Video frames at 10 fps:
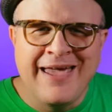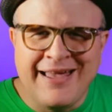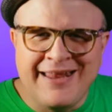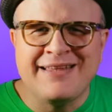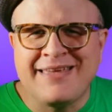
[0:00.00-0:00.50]

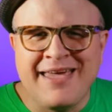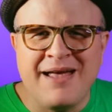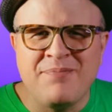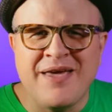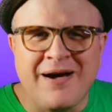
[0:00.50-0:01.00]
and in
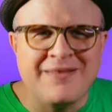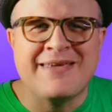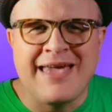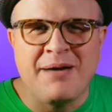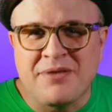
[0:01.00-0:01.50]
came the
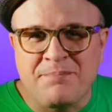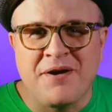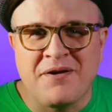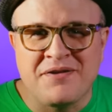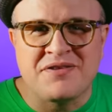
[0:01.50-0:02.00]
unkempt
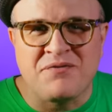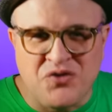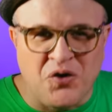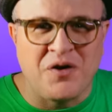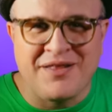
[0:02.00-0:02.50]
appearance
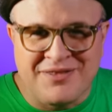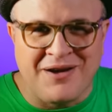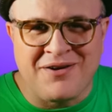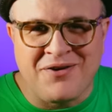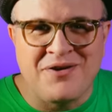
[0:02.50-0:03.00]
of dirty
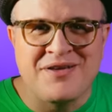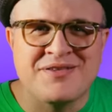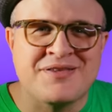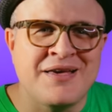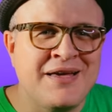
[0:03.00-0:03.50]

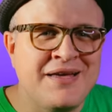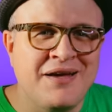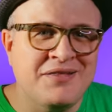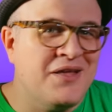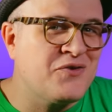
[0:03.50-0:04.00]
dungarees,
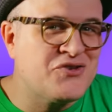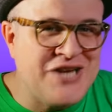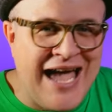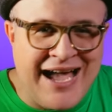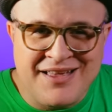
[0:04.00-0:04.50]
leather
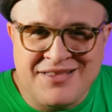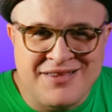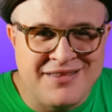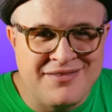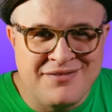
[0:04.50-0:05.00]

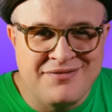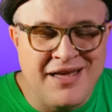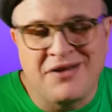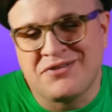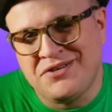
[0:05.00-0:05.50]
jackets, and
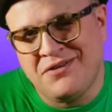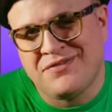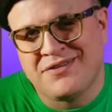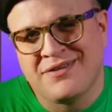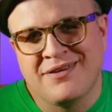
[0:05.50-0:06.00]

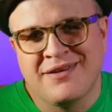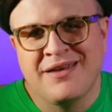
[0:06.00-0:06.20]
neckerchiefs.